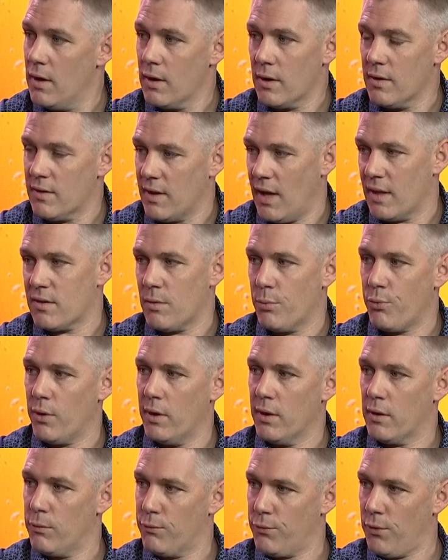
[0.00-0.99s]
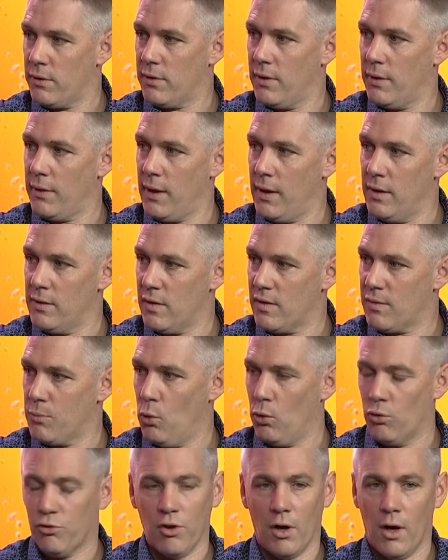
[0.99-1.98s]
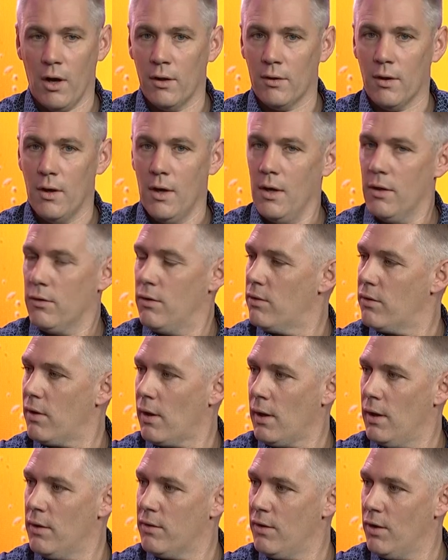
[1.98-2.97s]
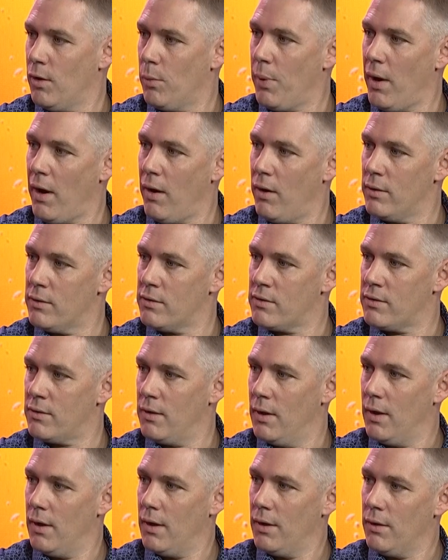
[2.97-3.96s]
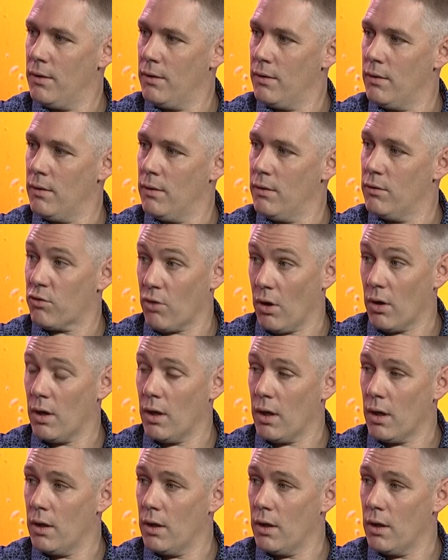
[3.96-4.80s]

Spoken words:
because that's a pretty confronting thing as a small child to suddenly see your parents struggling.